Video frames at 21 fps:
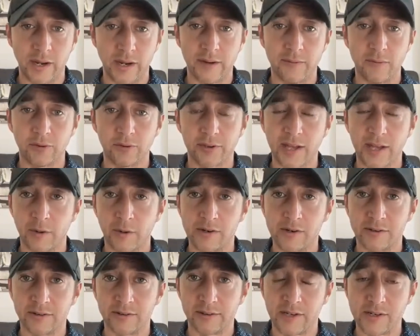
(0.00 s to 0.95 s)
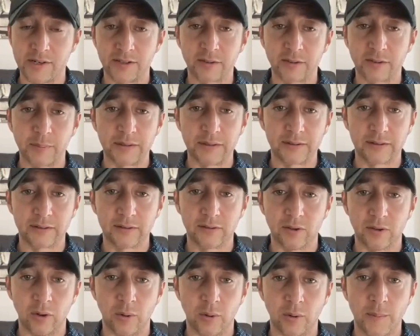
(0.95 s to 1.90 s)
have those calibrations and adjustments.
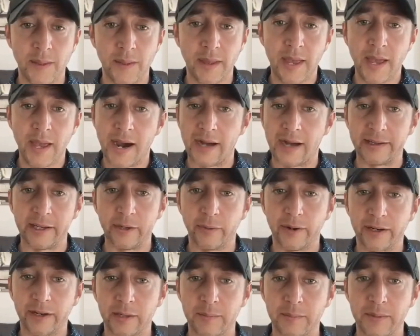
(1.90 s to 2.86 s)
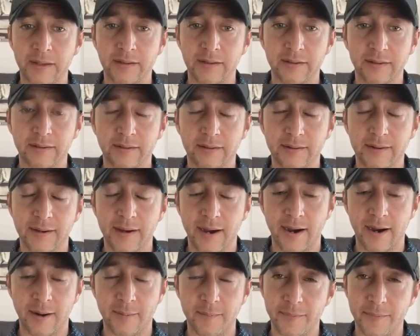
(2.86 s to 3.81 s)
So highly recommend
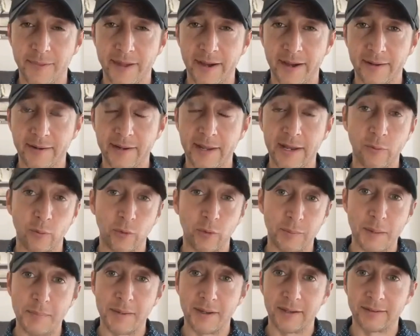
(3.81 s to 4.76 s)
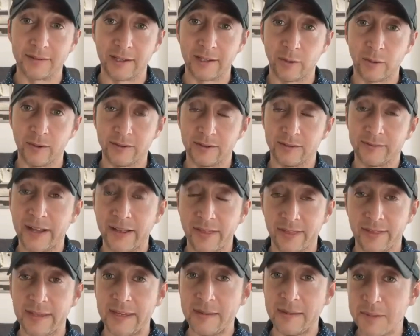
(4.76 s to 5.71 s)
that. And one of my biggest takeaways, if
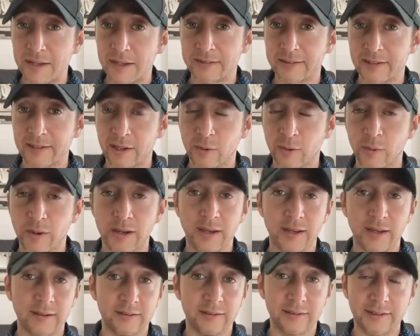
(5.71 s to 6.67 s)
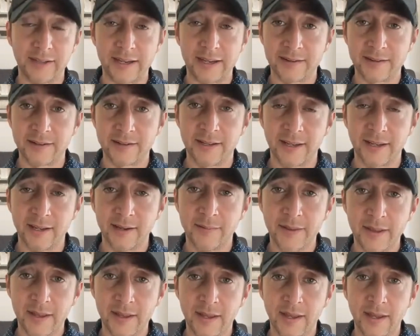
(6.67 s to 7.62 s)
not the biggest takeaway, is at the end of the day,
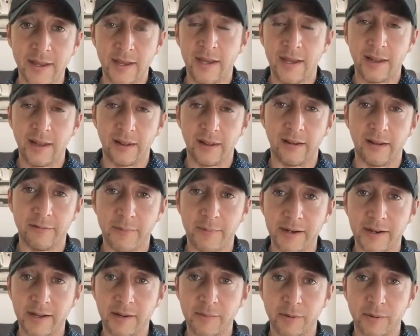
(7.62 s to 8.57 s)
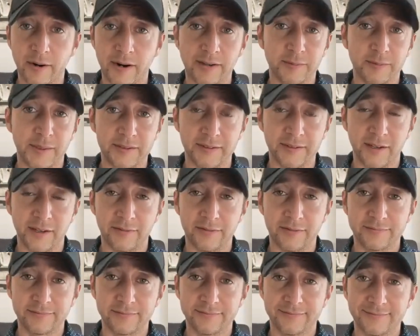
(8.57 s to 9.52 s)
love my neighbor as myself.
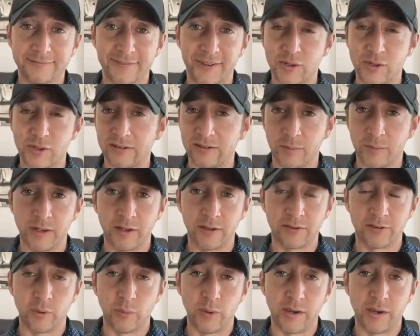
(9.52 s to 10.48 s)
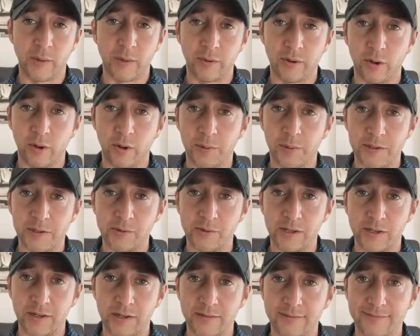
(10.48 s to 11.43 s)
Treat someone else the way I would hope to be
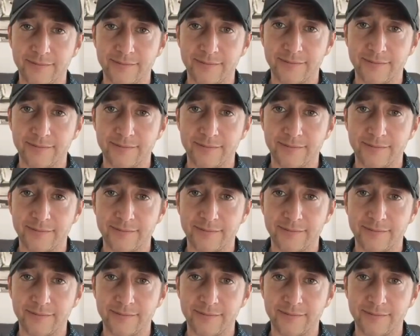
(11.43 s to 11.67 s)
treated,